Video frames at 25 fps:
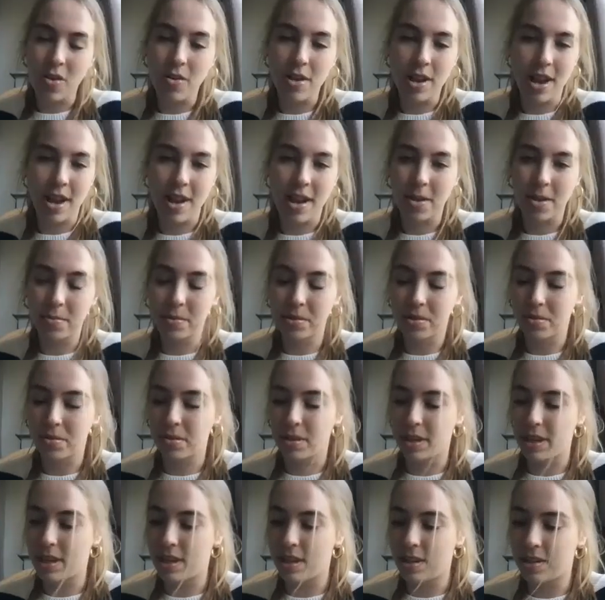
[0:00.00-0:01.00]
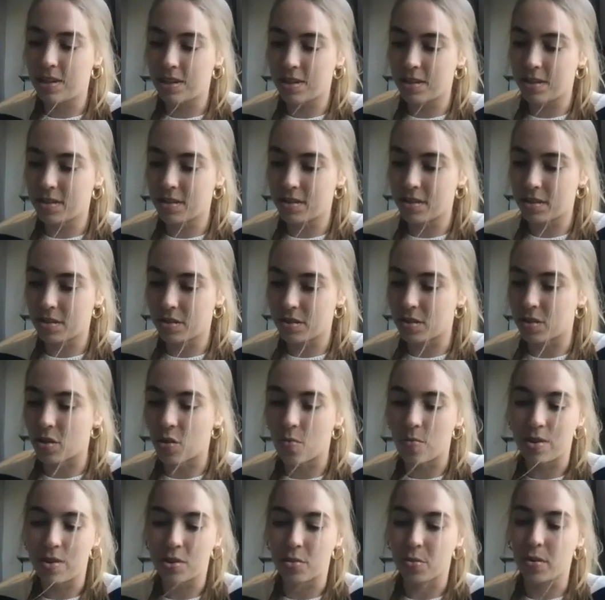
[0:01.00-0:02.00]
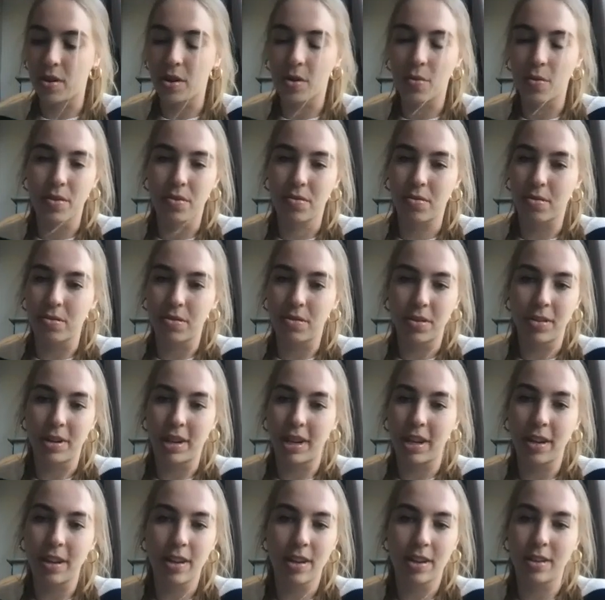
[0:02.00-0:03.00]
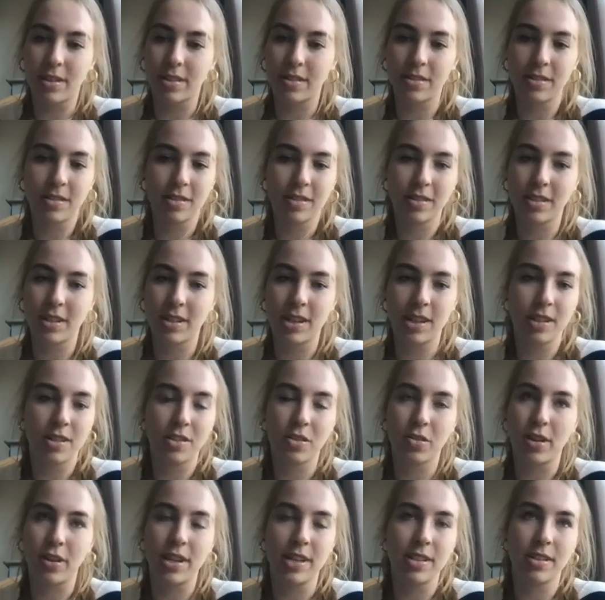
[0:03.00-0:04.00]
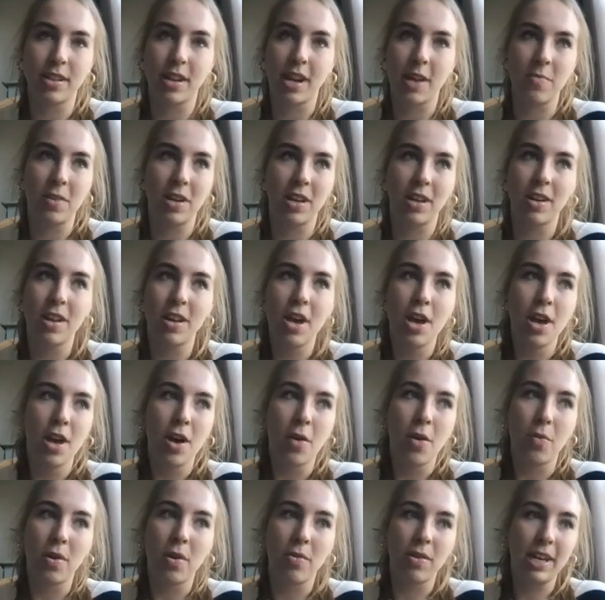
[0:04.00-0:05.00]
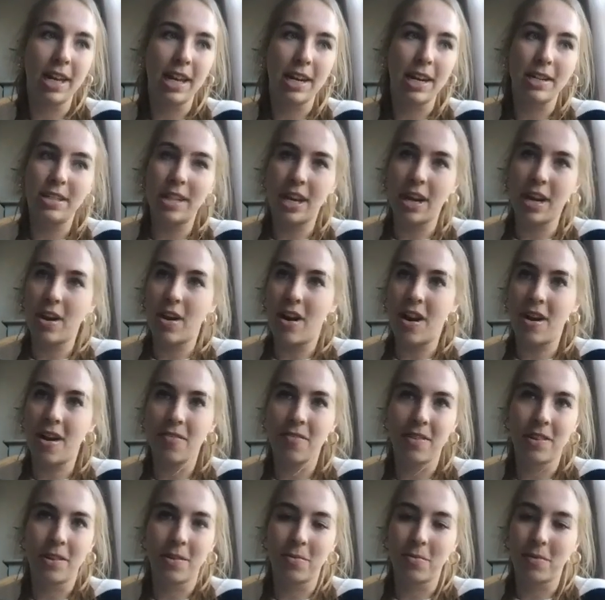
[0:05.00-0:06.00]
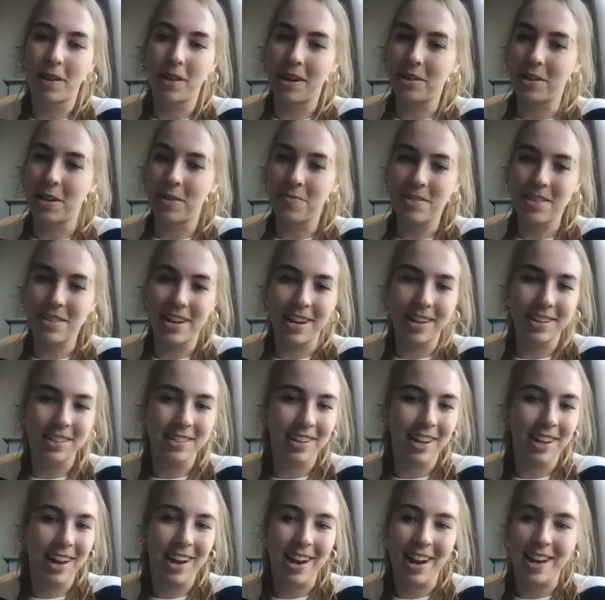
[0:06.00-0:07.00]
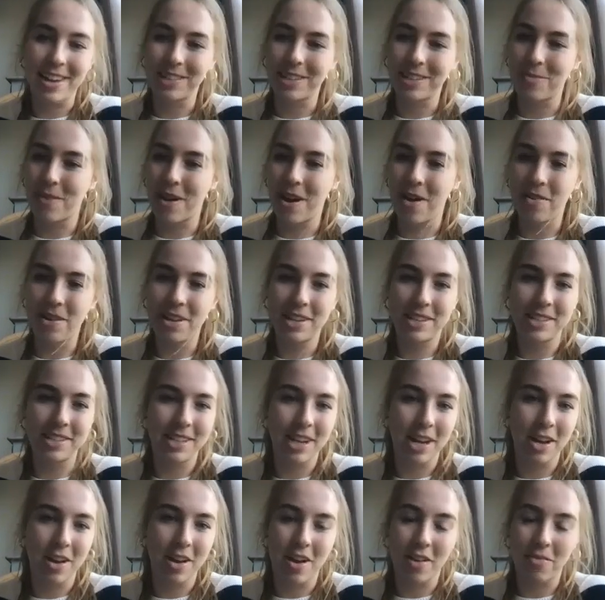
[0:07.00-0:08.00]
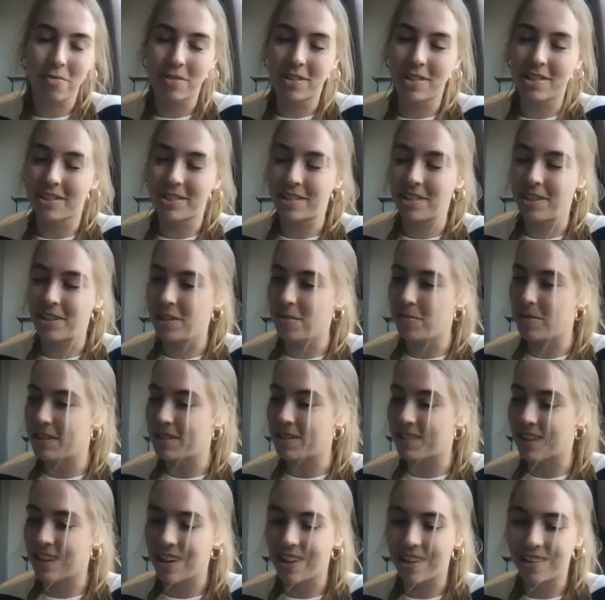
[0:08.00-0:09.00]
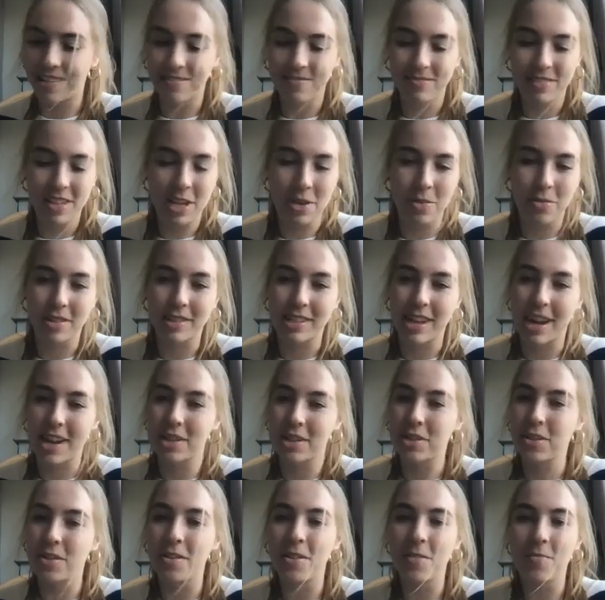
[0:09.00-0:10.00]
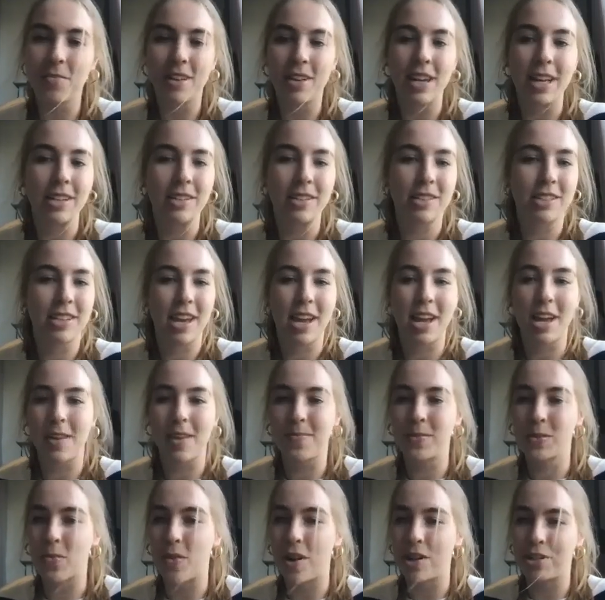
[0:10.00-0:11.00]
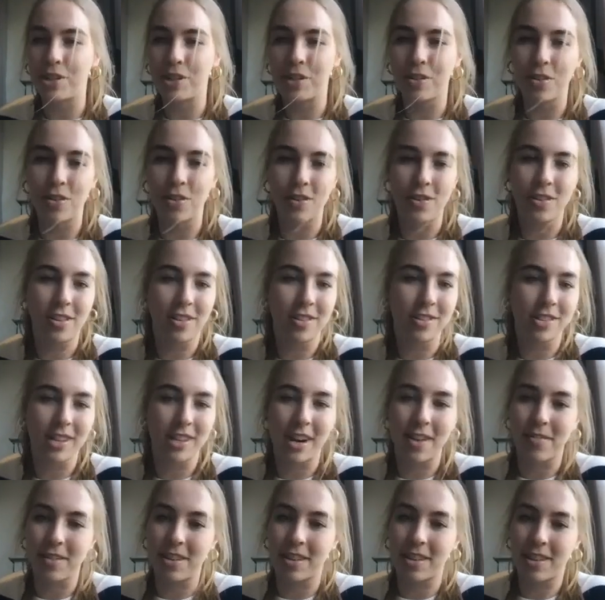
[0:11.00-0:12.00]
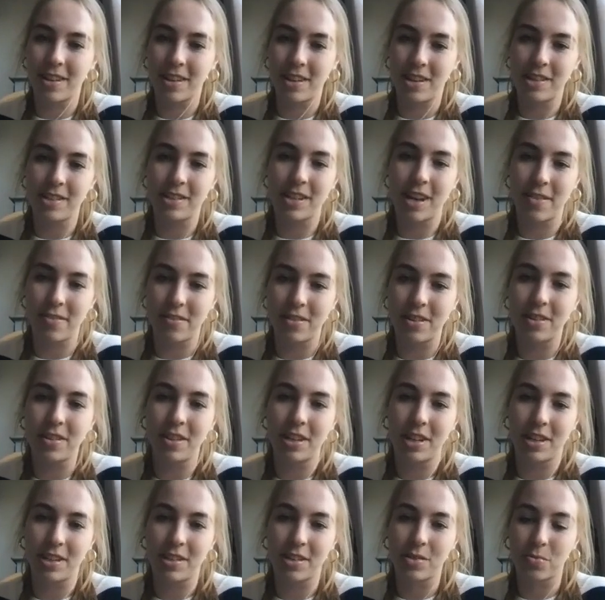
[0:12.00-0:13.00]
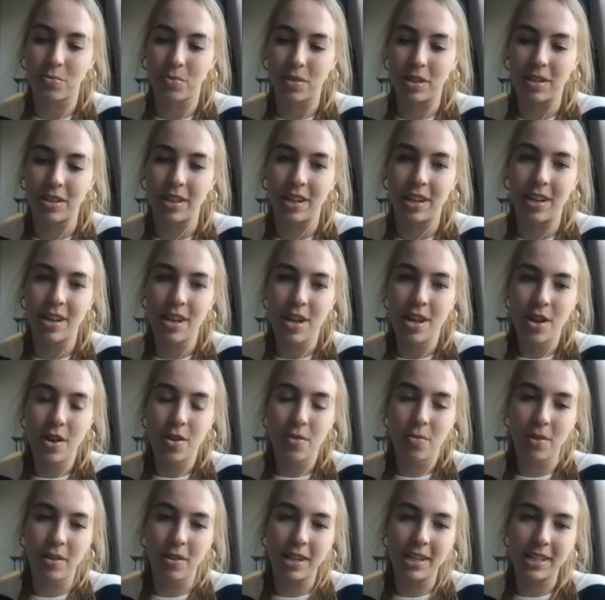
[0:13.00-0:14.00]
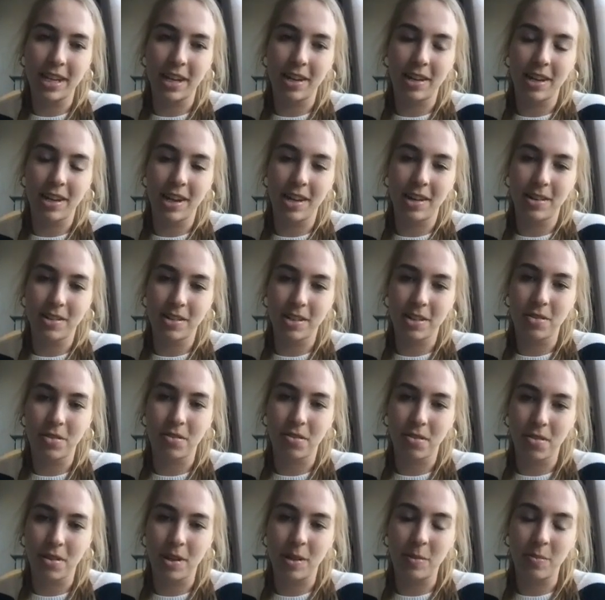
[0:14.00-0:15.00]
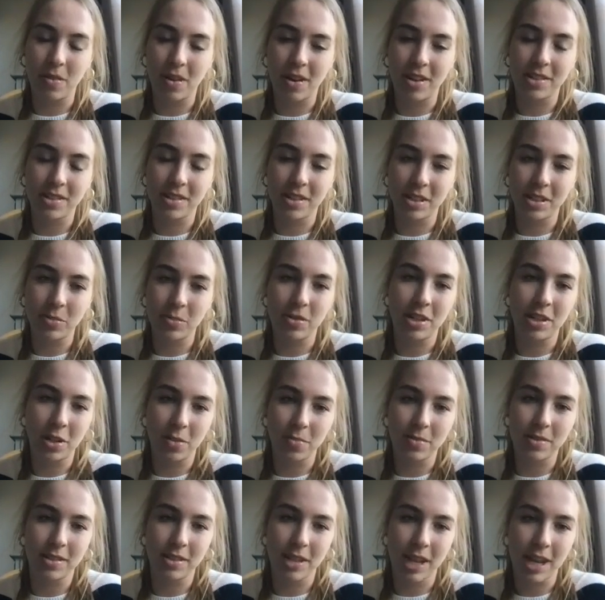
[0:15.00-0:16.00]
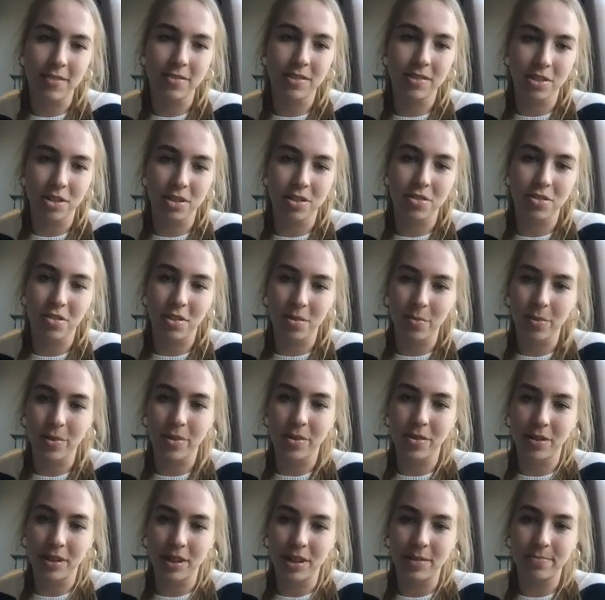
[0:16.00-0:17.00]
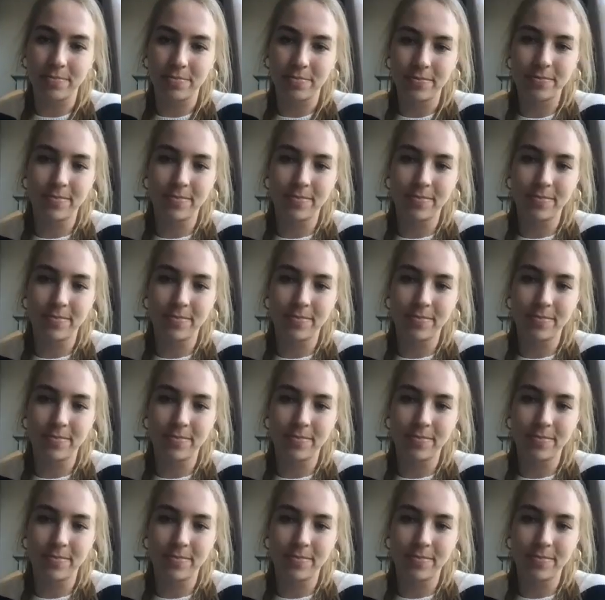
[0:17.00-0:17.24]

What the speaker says: yeah, absolutely. He does so much work with recruiting. It is crazy. I mean, we would get a day off and I'd come in the next day and ask him how his day off was and he'd be saying he was at tournaments, games, watching girls and everything. He definitely is really, really dedicated to the recruiting process, which helps us have such a strong program.